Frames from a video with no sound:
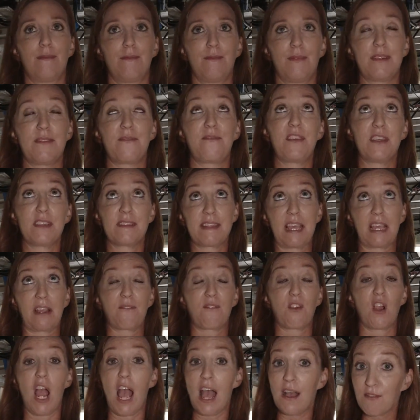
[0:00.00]
what feels like
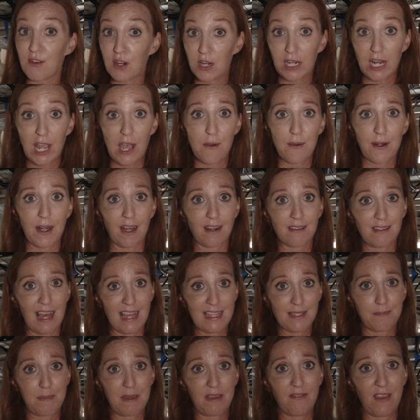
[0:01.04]
forever ago in our
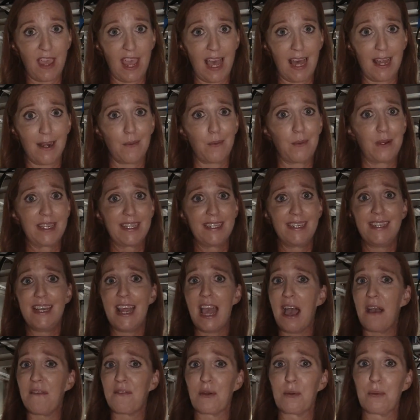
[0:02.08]
Class B van. We
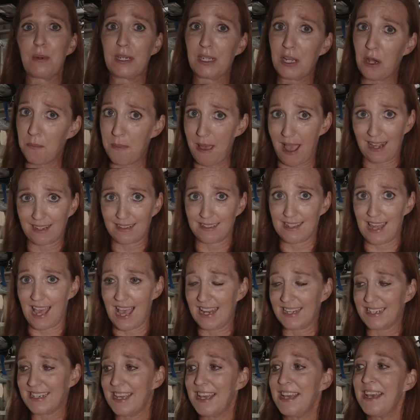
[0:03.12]
never would go back to
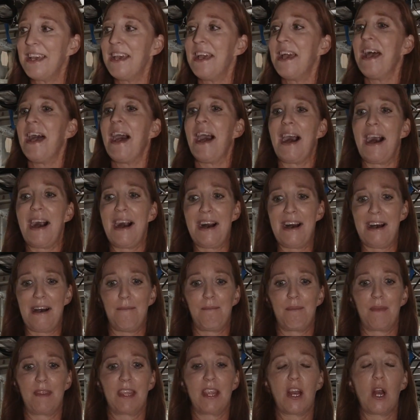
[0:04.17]
that.
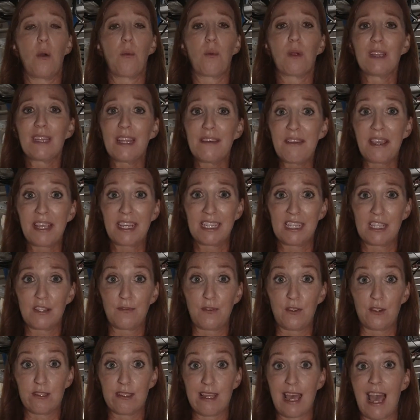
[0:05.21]
We're living in this
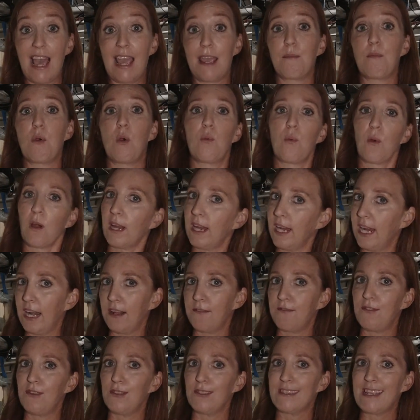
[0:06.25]
full-time, working in
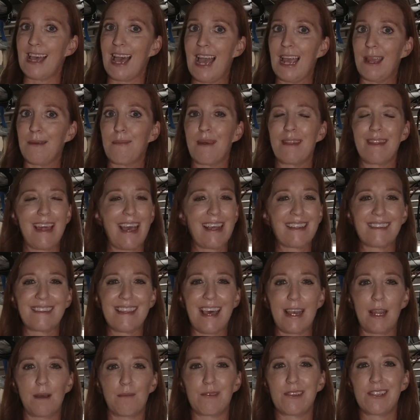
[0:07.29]
it full-time. That
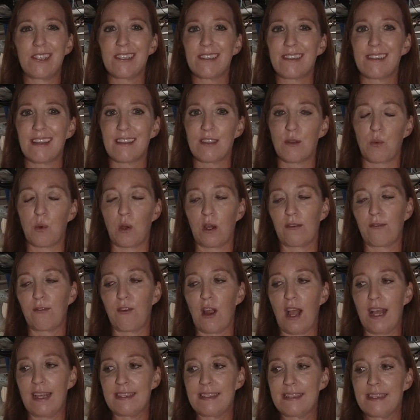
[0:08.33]
setup just doesn't work
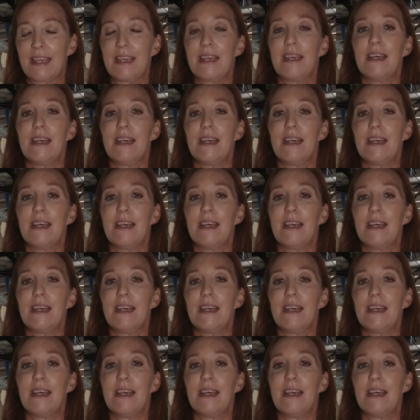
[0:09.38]
for us.